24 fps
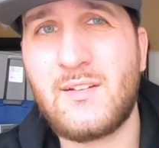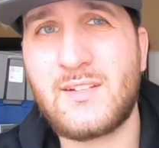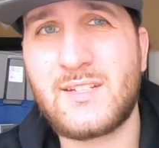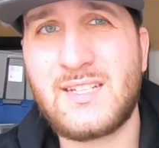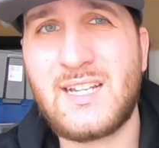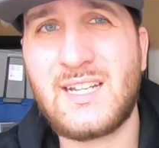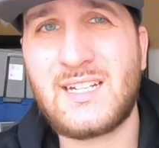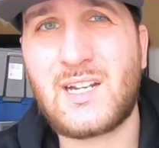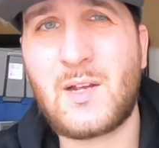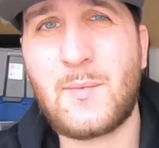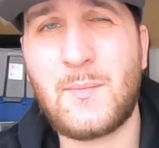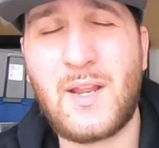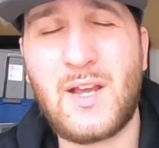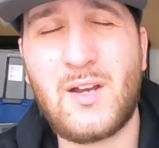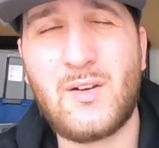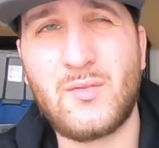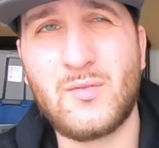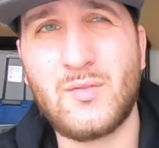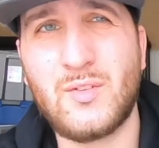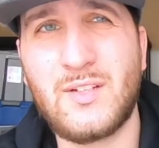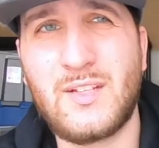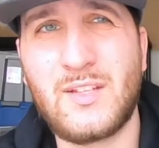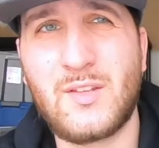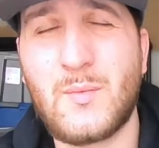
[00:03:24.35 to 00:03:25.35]
it's not coming
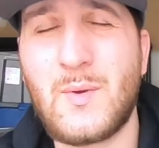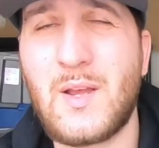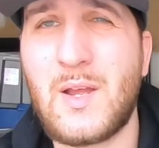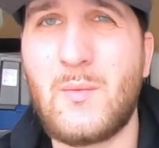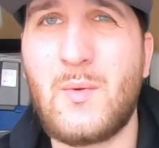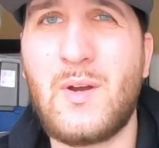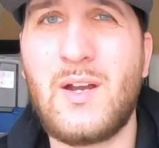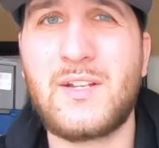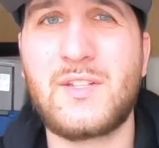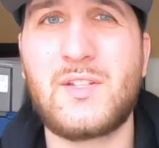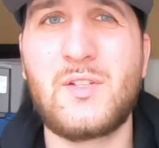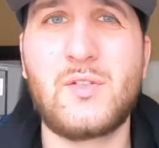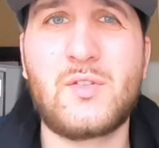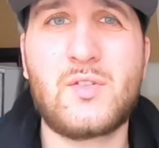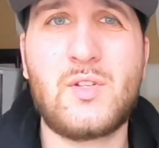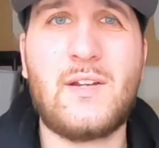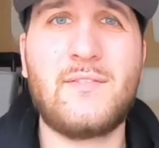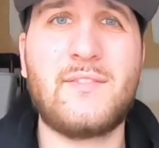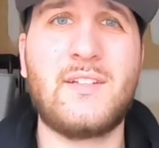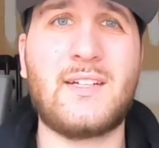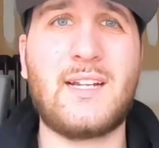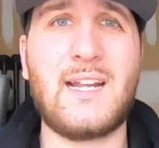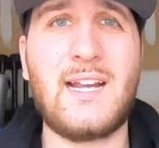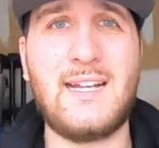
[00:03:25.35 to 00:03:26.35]
out really the way I want to, so I
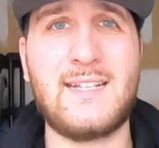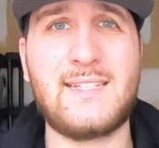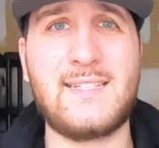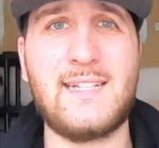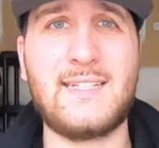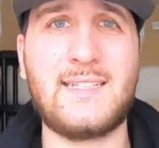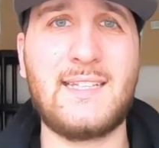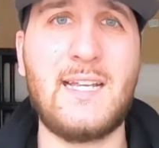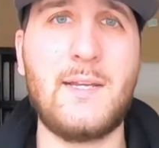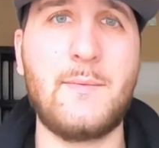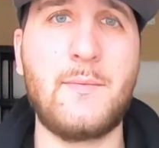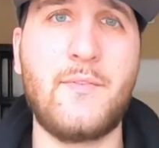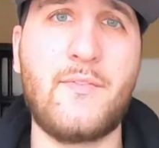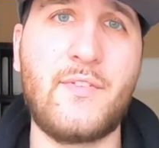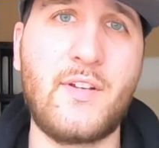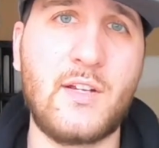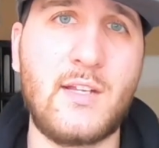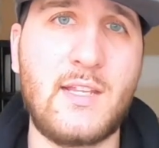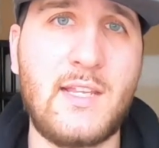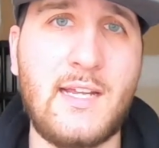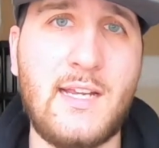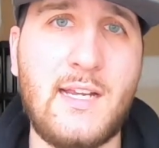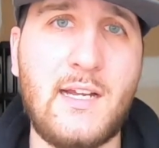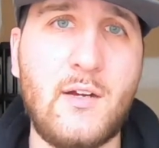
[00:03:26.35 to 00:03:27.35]
have to contact them and figure
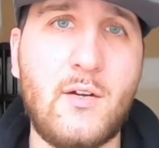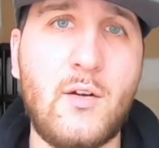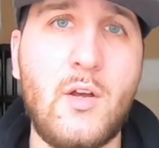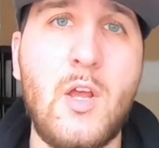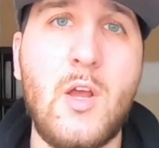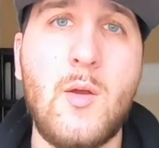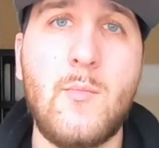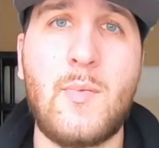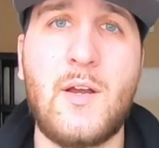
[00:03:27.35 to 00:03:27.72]
that out.